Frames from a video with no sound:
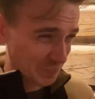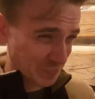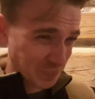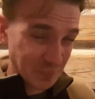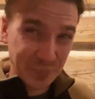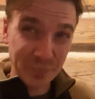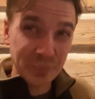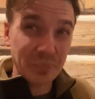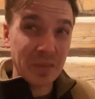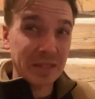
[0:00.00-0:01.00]
picture that with
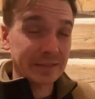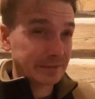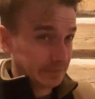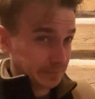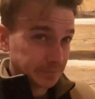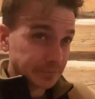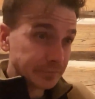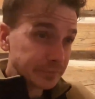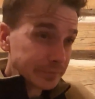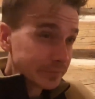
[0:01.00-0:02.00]
like a coffee.
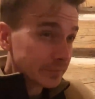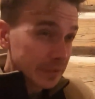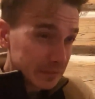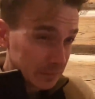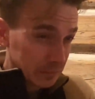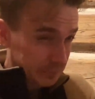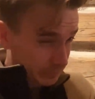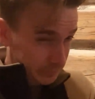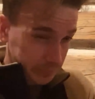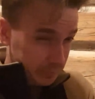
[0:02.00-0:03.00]
Like a shot of
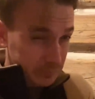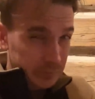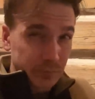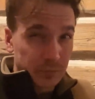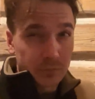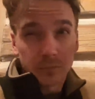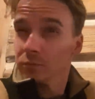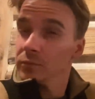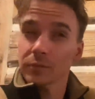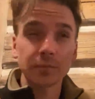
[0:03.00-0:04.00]
that in a coffee would be
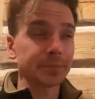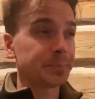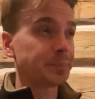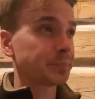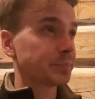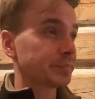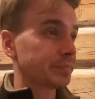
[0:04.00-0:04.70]
so good.